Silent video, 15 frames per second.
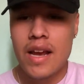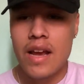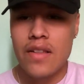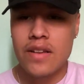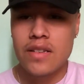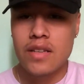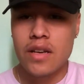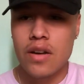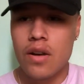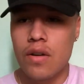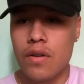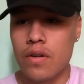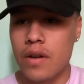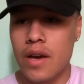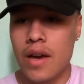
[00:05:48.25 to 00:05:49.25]
And he's like,
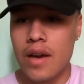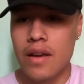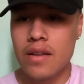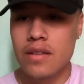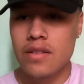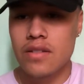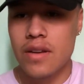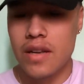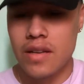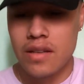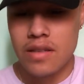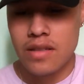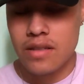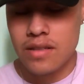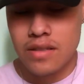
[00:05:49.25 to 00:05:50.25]
oh, okay. So
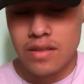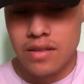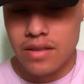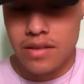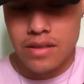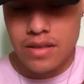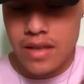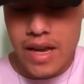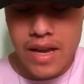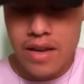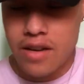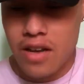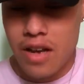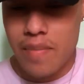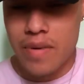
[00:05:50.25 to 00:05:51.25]
I
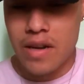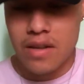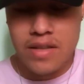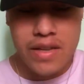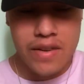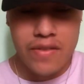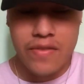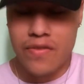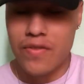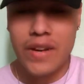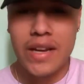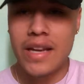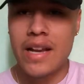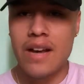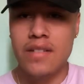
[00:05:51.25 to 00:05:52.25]
hung up, and I was, like,
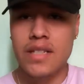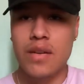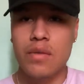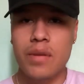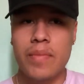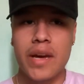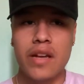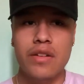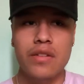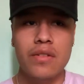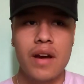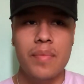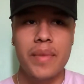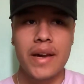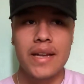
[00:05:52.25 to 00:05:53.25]
freaking out. I was like, what am I going to
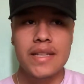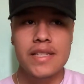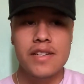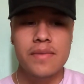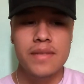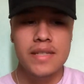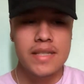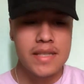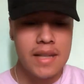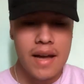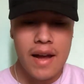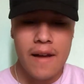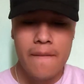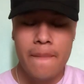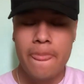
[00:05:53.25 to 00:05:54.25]
do? How am I going to tell him this and
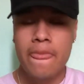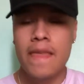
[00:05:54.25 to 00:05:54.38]
that?